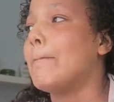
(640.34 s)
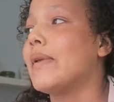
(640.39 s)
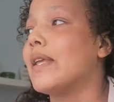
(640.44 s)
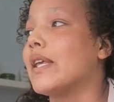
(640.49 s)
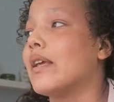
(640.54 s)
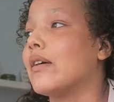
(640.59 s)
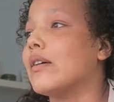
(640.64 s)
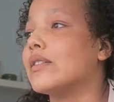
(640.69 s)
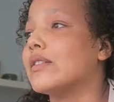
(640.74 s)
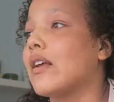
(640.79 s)

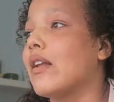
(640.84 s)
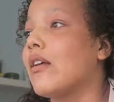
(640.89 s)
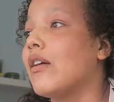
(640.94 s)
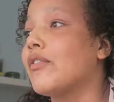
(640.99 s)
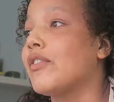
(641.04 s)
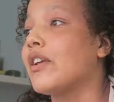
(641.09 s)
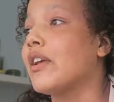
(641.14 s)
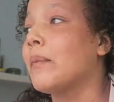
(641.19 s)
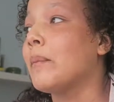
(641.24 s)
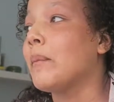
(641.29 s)
because I
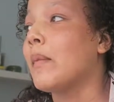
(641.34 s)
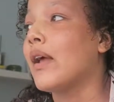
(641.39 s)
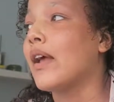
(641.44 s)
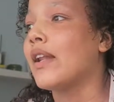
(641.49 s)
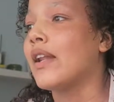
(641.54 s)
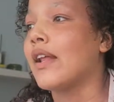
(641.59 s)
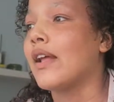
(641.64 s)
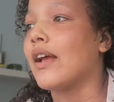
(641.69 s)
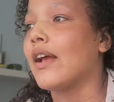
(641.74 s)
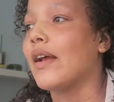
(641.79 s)
love him,
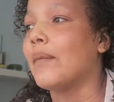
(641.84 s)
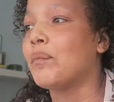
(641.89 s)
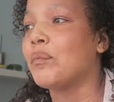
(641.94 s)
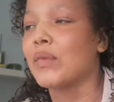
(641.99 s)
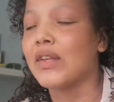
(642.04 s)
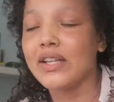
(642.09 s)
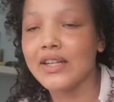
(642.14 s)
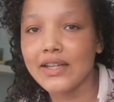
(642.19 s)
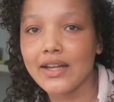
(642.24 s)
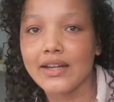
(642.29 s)
and
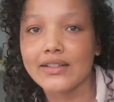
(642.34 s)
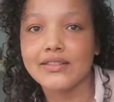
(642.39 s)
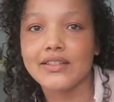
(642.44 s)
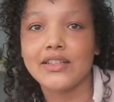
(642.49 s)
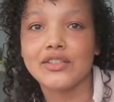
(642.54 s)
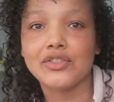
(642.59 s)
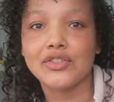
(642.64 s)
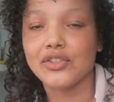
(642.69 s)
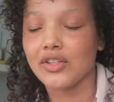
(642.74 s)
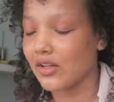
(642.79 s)
he
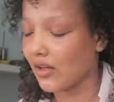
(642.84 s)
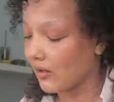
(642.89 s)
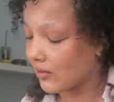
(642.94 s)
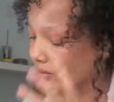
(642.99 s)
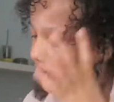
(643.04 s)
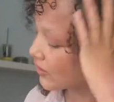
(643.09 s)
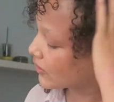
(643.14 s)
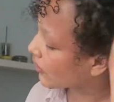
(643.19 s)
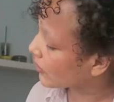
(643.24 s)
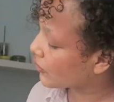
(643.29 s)
actually just
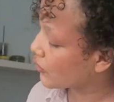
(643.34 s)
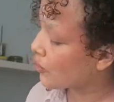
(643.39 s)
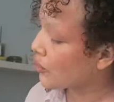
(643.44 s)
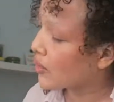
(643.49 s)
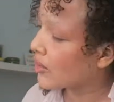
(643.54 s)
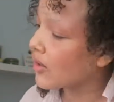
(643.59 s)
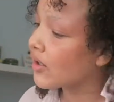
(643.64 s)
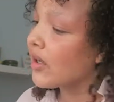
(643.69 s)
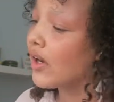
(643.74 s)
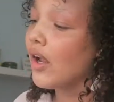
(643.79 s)
announced a
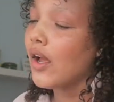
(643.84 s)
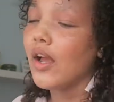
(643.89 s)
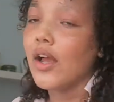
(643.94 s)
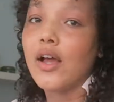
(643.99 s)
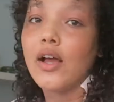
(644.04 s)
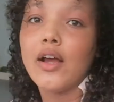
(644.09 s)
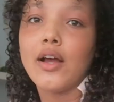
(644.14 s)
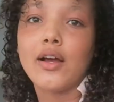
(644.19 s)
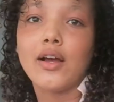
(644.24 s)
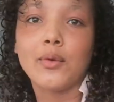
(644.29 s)
tour,
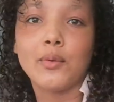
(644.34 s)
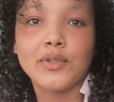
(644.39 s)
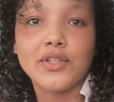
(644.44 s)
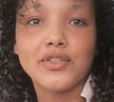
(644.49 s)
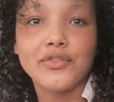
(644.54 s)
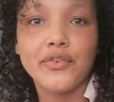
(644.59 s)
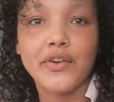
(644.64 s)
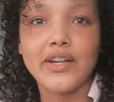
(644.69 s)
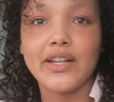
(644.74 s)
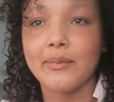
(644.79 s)
which
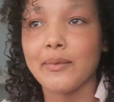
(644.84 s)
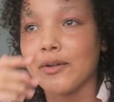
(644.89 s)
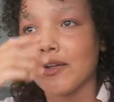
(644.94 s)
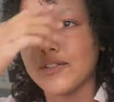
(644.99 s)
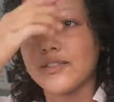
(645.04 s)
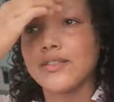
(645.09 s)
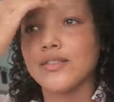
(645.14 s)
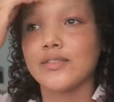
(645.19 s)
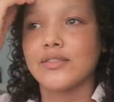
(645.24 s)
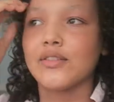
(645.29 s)
is funny
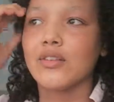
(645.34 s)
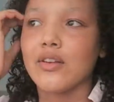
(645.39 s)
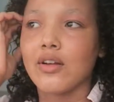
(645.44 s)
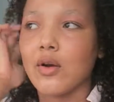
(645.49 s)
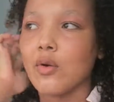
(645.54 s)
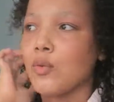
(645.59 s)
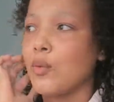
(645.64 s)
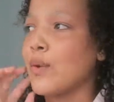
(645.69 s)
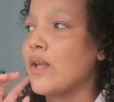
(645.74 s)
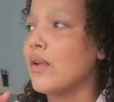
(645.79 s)
because
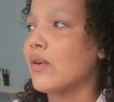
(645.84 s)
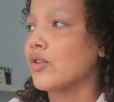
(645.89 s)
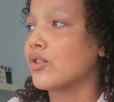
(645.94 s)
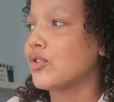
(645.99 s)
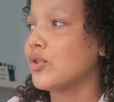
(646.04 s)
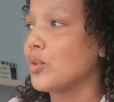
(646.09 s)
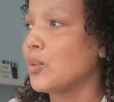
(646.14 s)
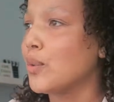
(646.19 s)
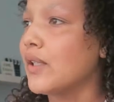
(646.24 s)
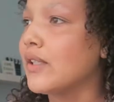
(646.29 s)
a week or
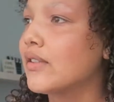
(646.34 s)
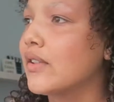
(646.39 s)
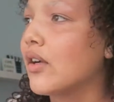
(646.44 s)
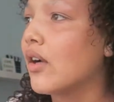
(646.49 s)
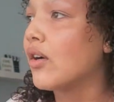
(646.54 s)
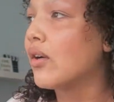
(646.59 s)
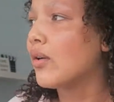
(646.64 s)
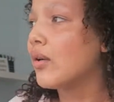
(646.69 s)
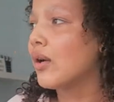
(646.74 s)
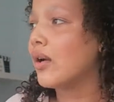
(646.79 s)
2 weeks
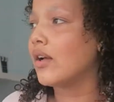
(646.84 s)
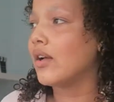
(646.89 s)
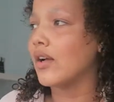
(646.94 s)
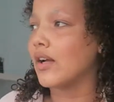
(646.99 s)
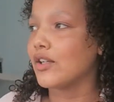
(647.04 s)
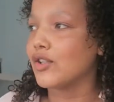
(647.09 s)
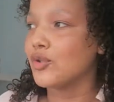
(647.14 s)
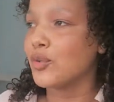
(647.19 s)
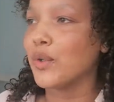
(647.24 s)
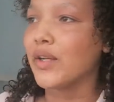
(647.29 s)
ago
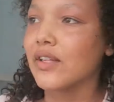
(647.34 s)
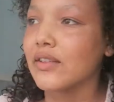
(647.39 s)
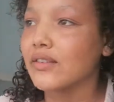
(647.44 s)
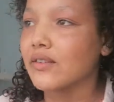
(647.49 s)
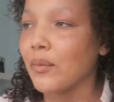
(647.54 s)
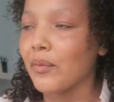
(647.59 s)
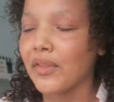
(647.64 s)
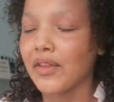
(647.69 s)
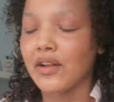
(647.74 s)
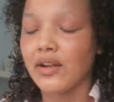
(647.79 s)
I tweeted
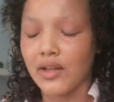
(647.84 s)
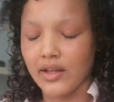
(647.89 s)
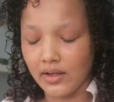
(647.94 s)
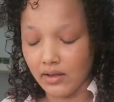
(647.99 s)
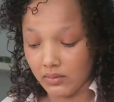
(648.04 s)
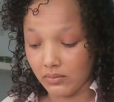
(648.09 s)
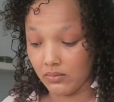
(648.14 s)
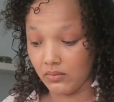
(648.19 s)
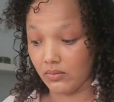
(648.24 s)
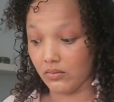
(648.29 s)
something like,
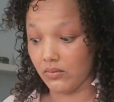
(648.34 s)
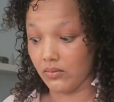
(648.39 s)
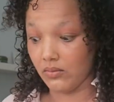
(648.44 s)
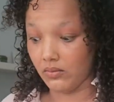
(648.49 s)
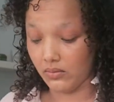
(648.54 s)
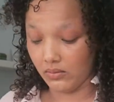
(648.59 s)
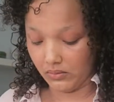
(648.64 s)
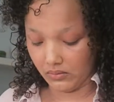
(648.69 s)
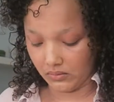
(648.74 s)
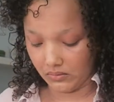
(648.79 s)

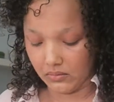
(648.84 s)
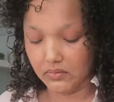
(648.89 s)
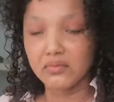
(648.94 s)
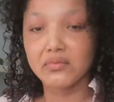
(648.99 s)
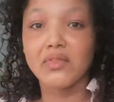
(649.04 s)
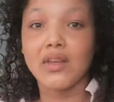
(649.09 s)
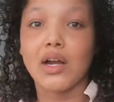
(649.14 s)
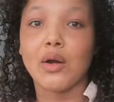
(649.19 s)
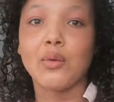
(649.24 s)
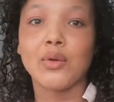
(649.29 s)

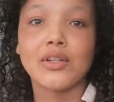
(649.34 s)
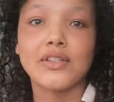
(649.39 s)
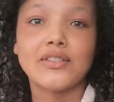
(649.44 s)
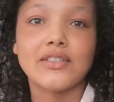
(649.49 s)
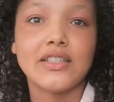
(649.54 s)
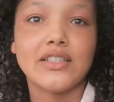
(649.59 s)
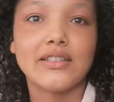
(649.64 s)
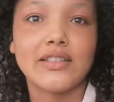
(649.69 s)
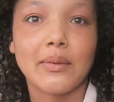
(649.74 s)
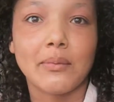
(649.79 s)
I want to
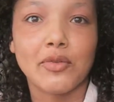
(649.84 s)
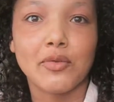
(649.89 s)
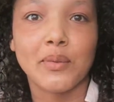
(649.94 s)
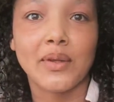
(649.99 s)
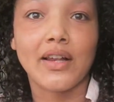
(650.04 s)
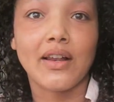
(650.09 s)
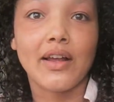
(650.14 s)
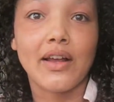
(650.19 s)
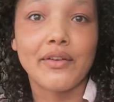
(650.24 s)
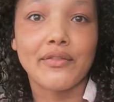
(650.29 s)
see Sam
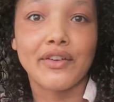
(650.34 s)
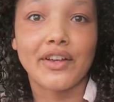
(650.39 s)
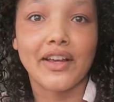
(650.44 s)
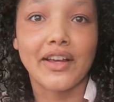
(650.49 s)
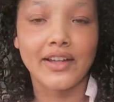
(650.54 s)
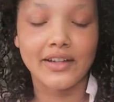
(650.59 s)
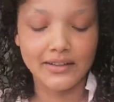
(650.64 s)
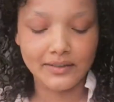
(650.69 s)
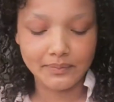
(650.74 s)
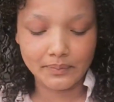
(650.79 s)
Smith live
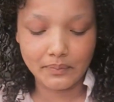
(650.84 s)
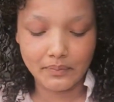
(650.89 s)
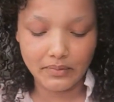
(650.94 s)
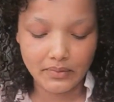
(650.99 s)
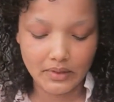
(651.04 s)
again.